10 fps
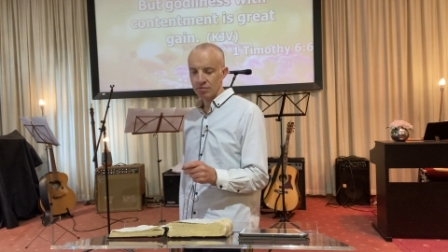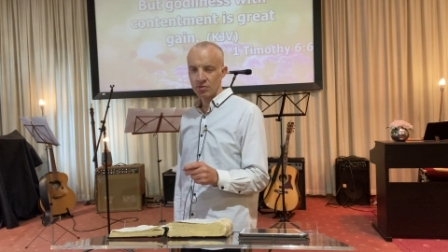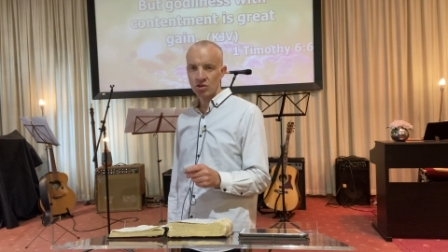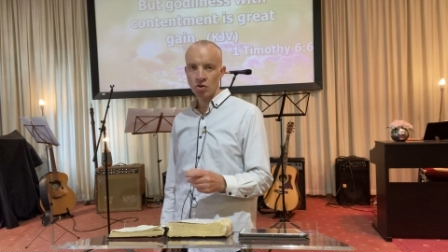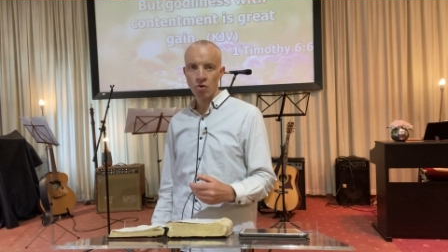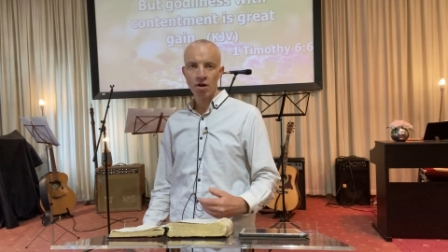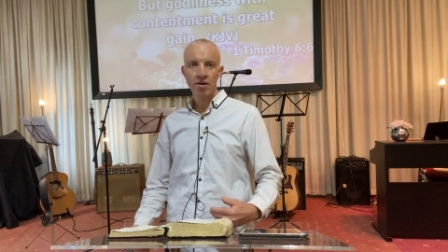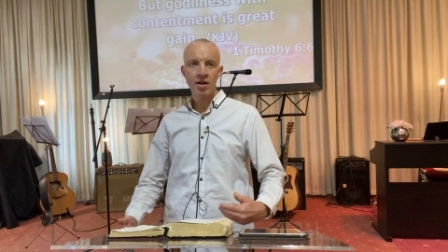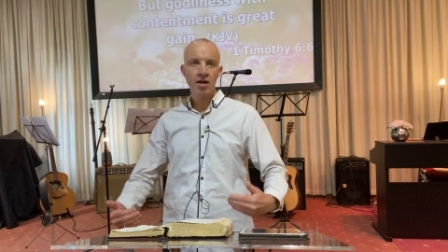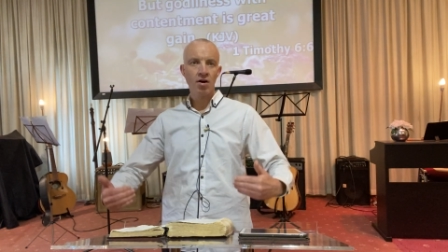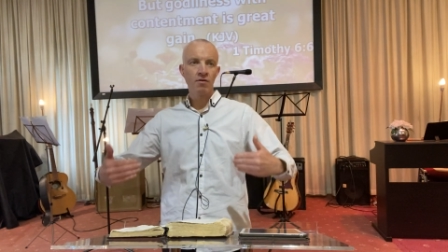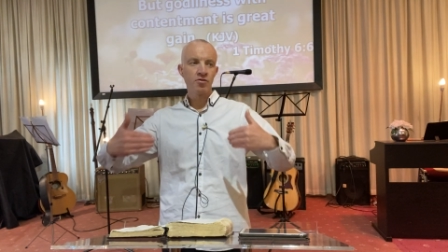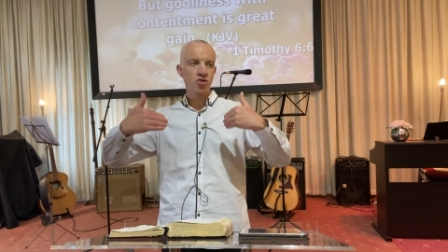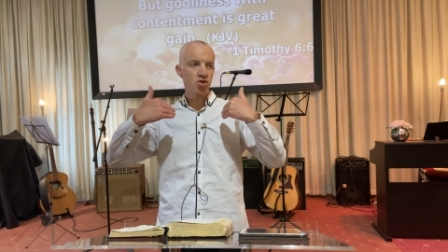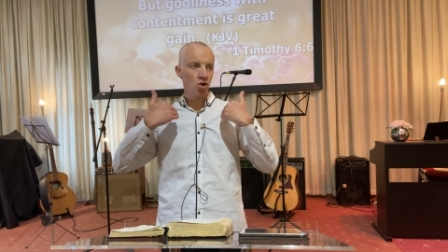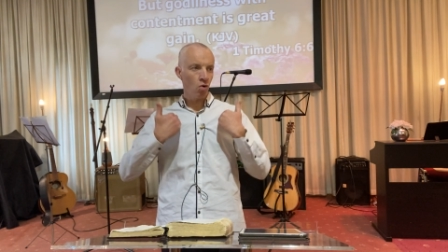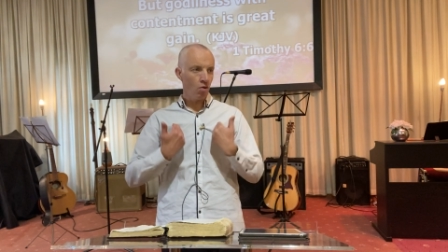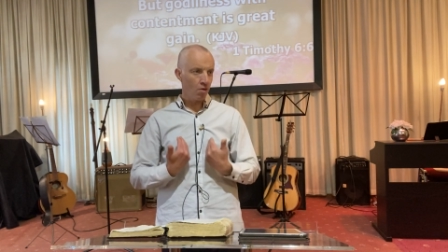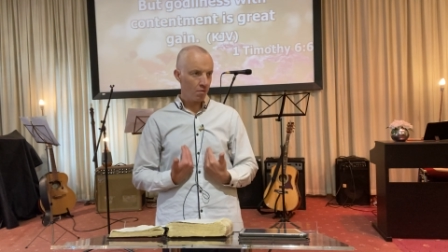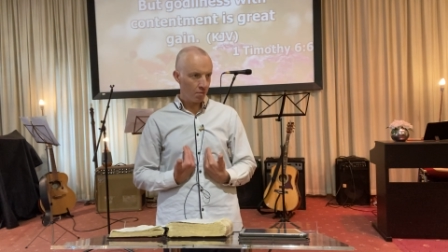It's a quality of
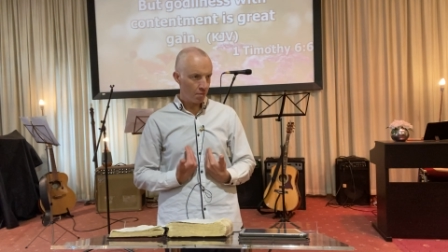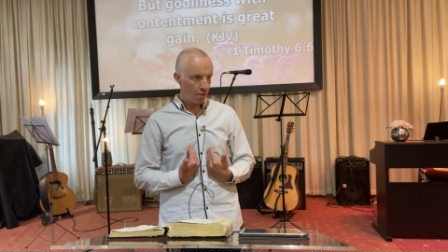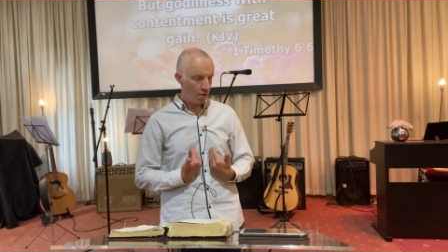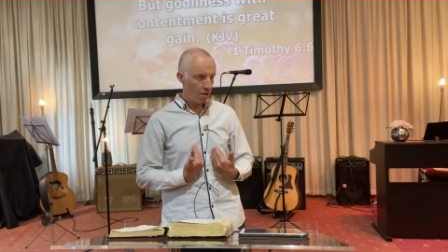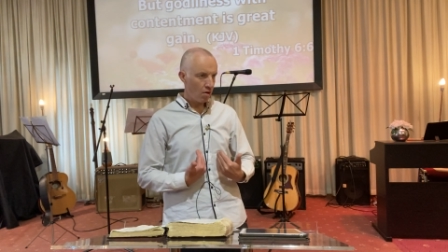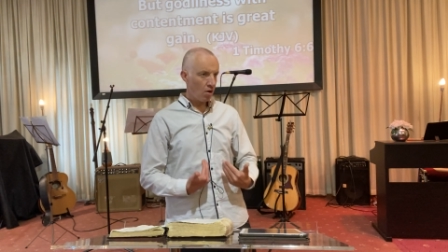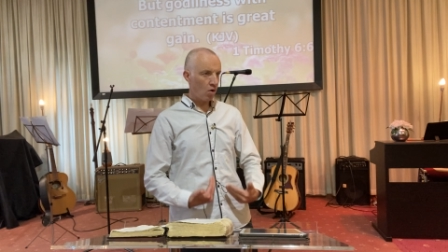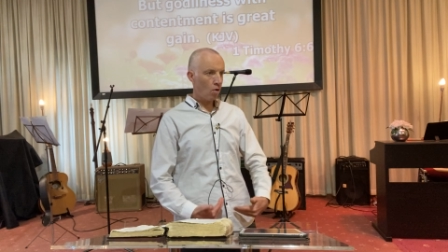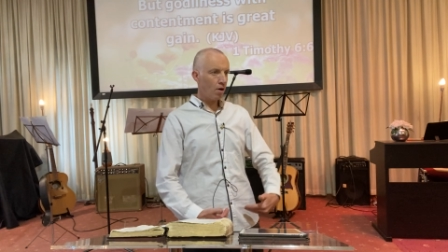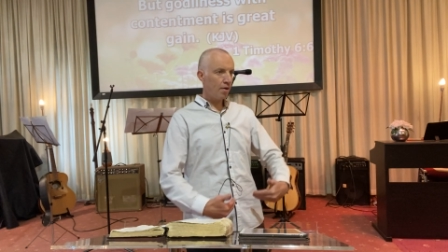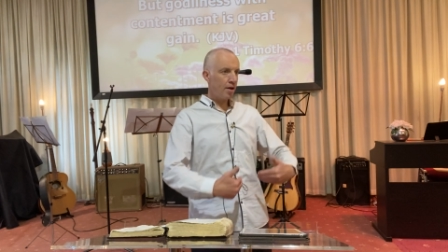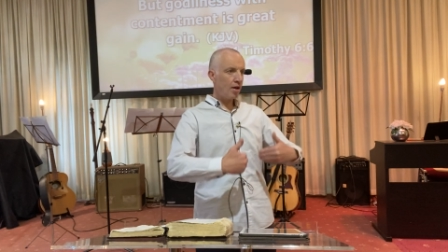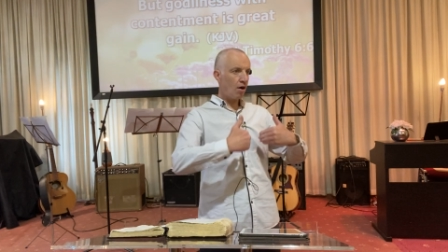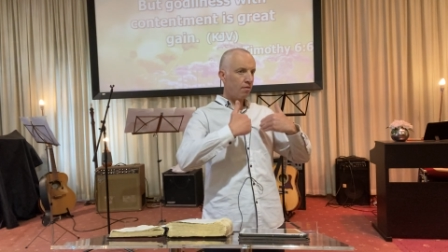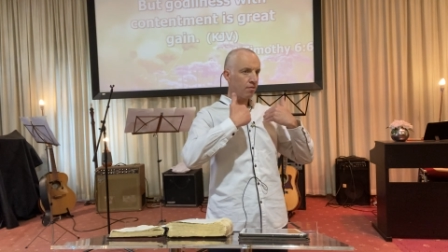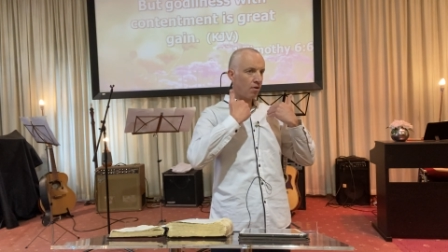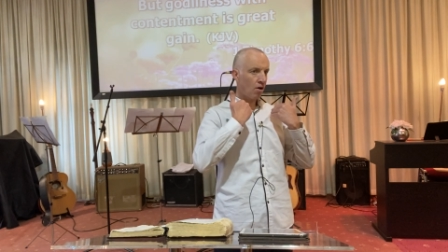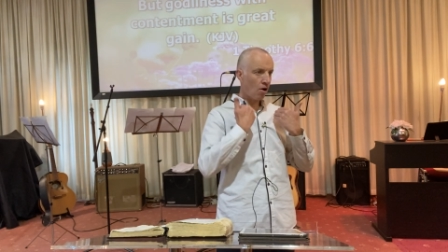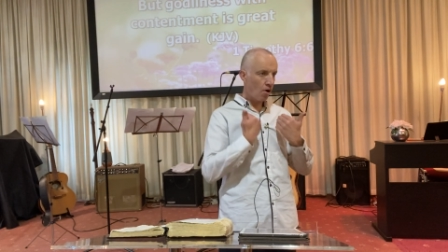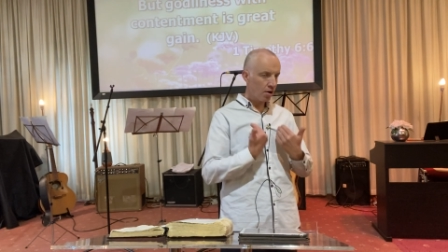soul, quality of
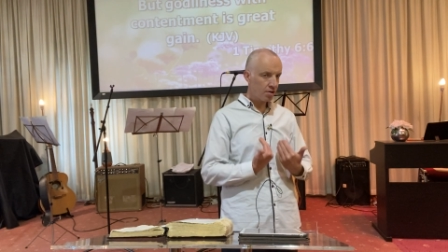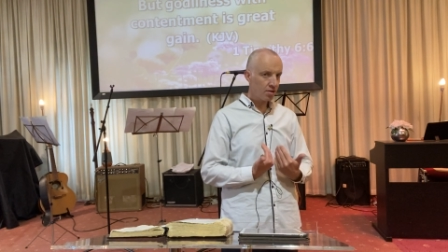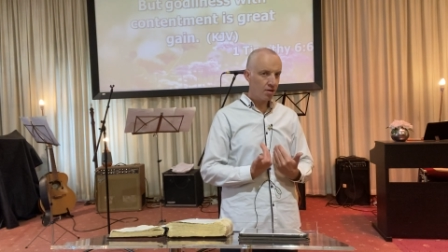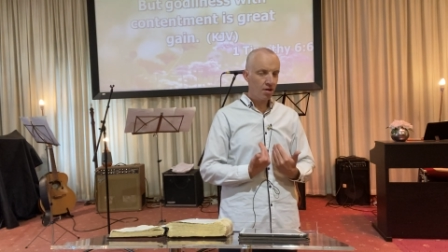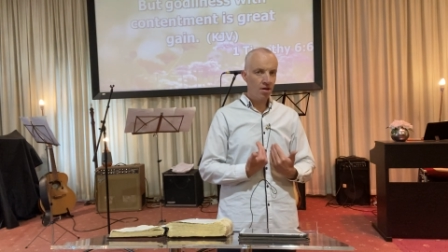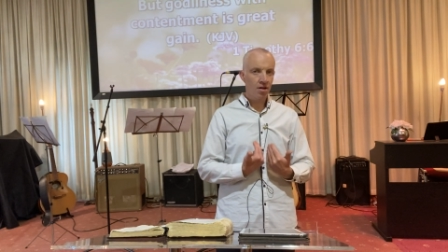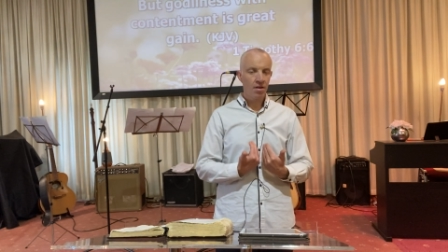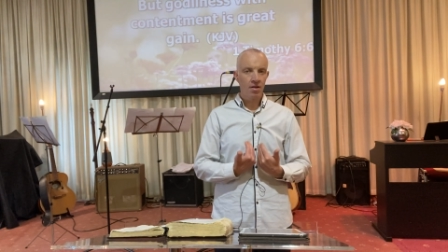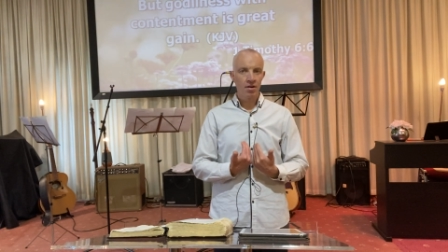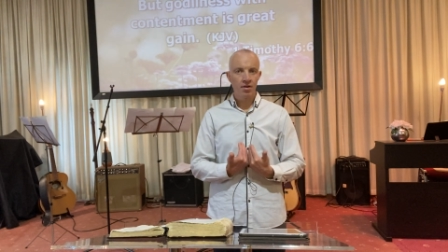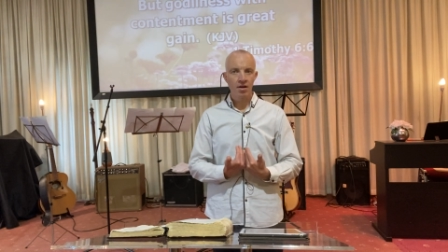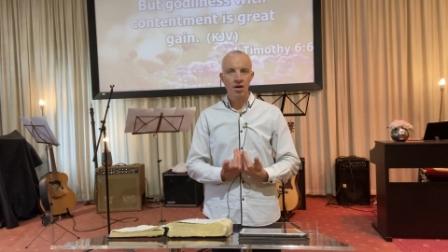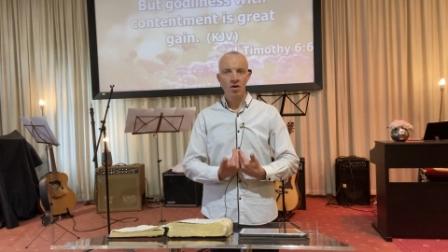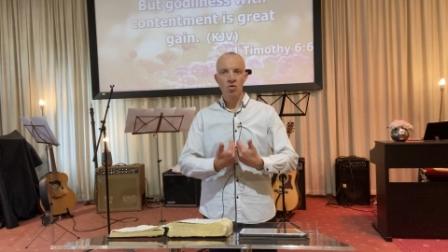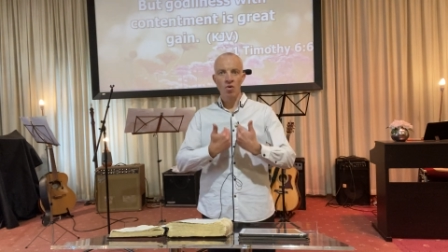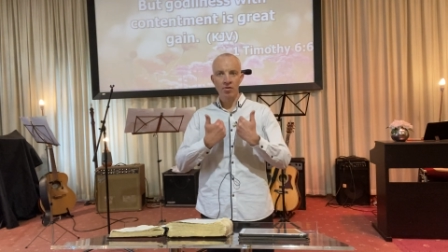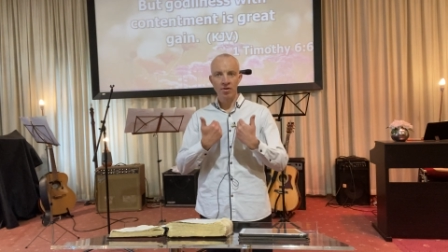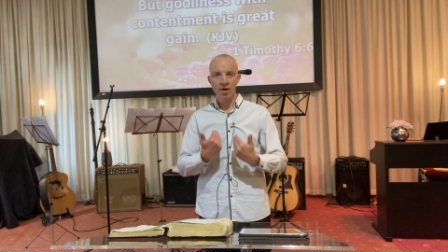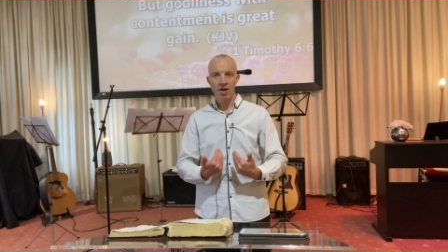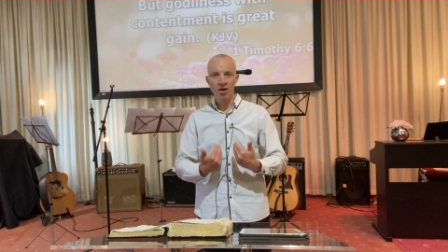heart, not a
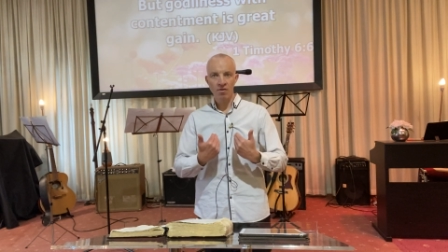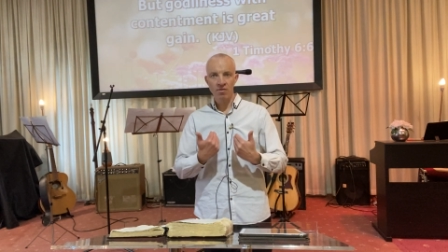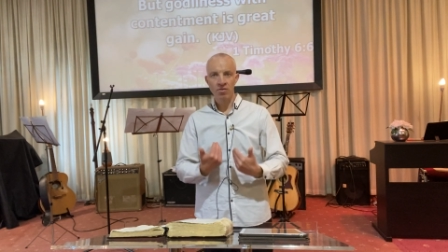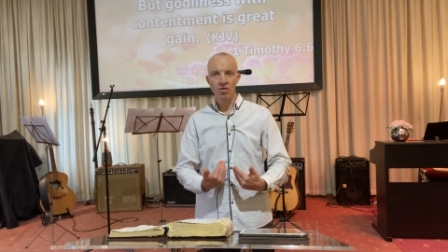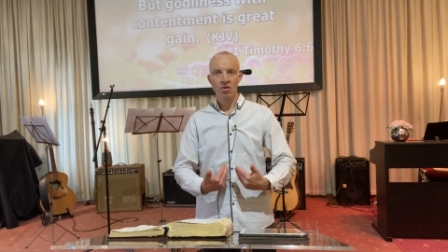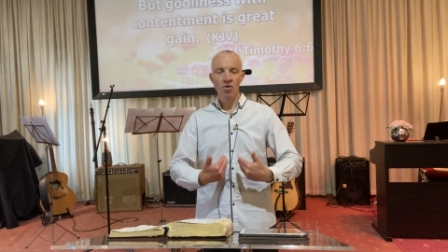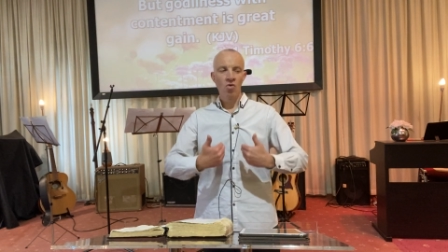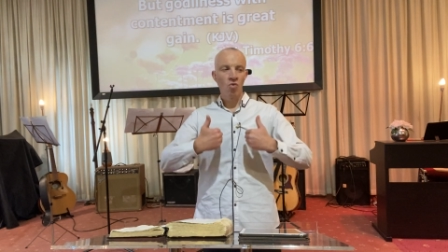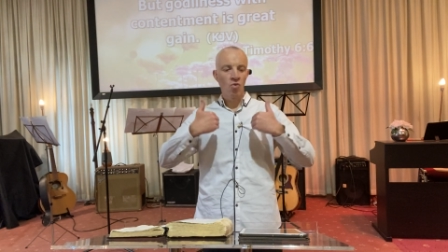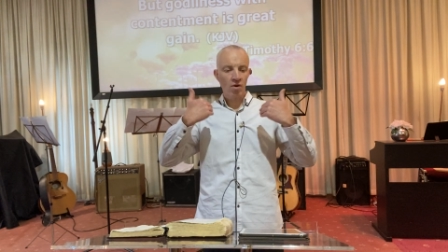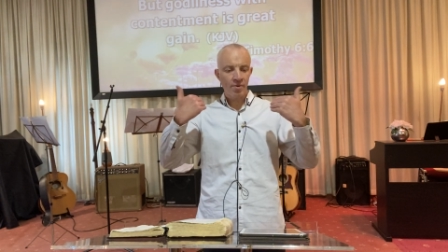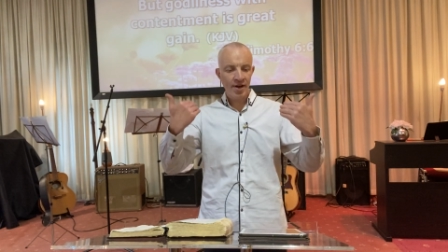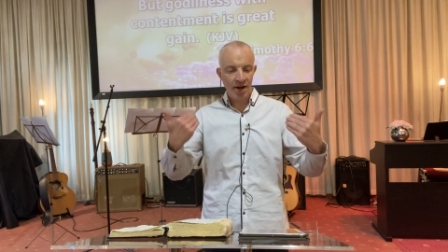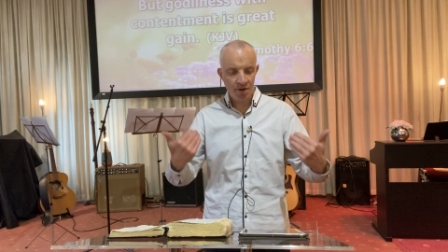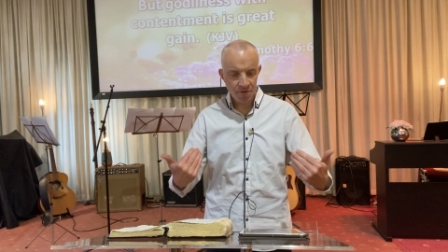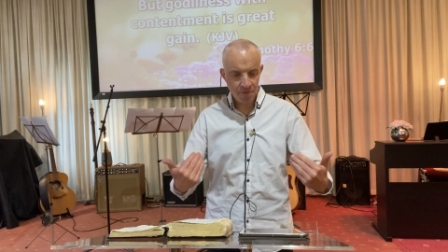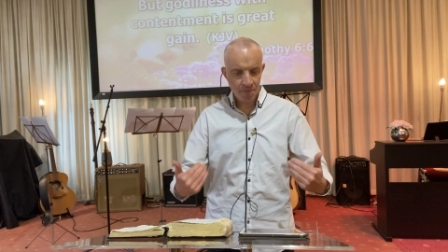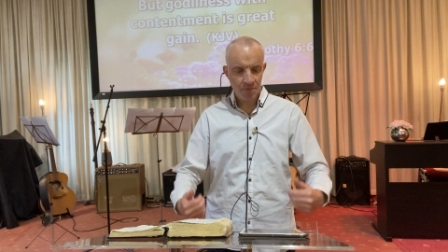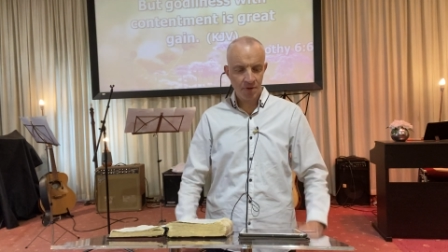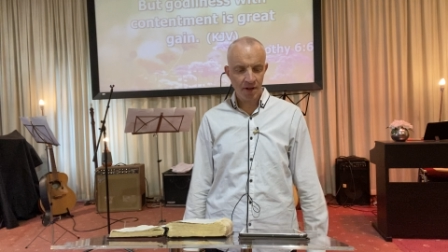quantity of what we have.
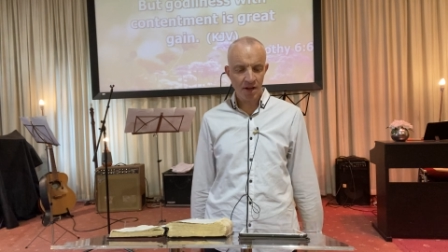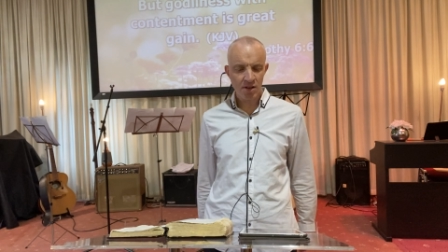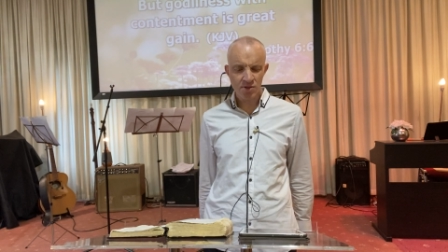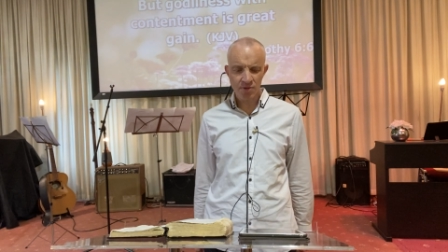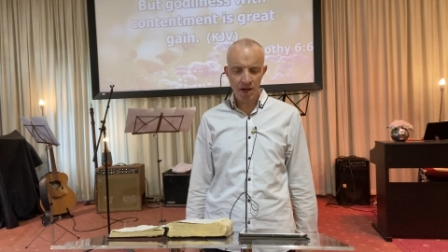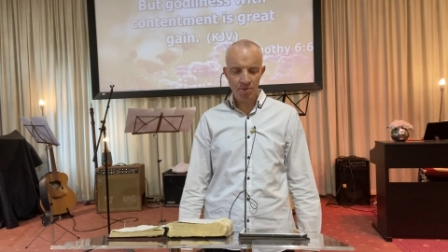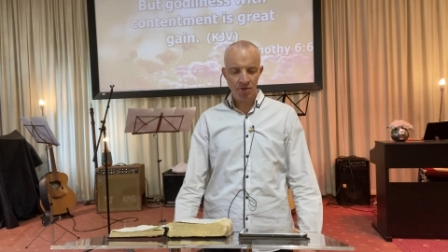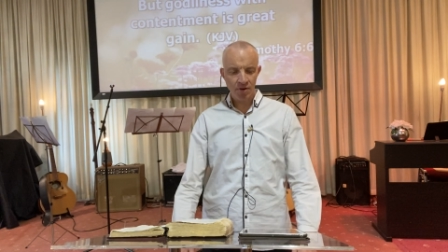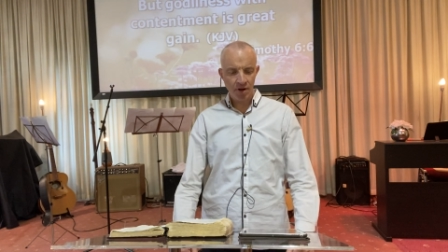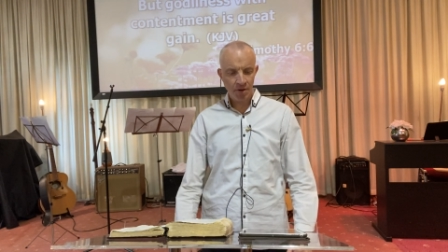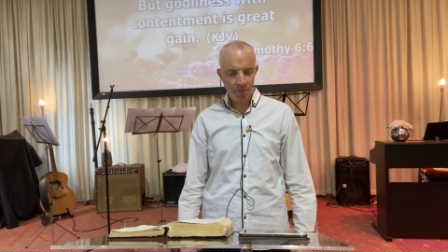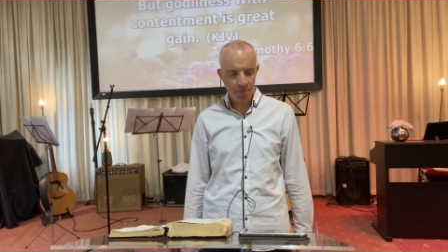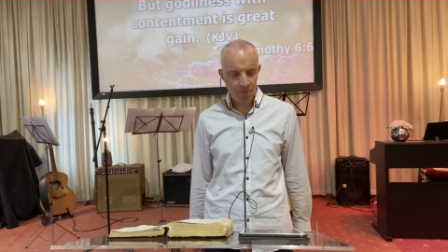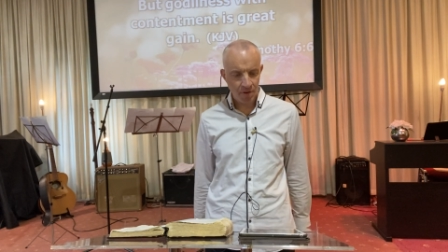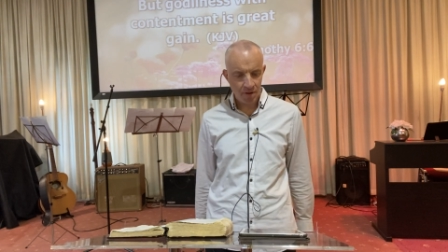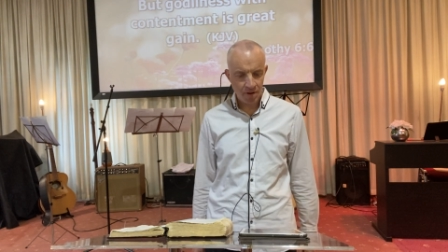And I that's very profound. Yes.